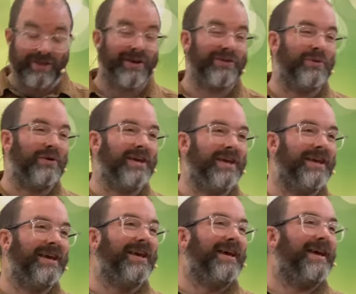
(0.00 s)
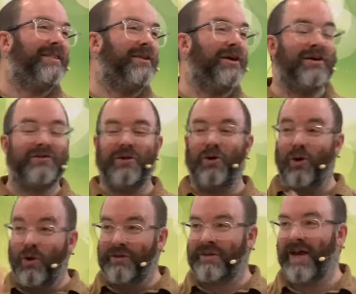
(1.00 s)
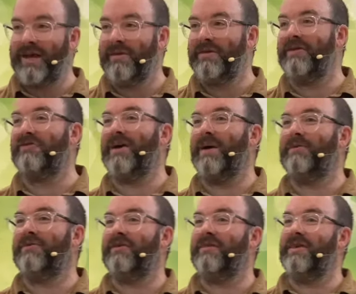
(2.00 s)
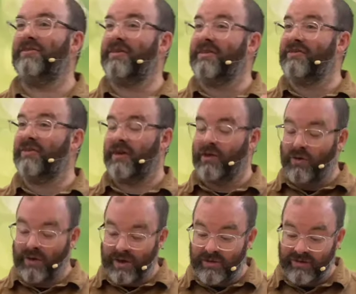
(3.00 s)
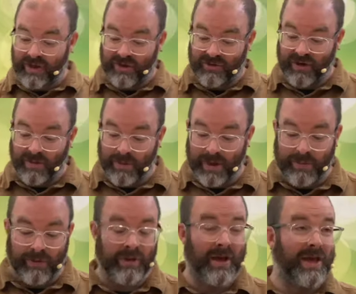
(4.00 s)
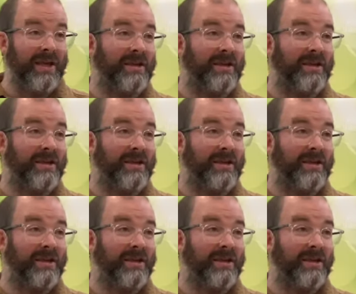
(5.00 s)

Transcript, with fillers: That's what he does all the time in these chapters, is He's in the synagogue, he's teaching people,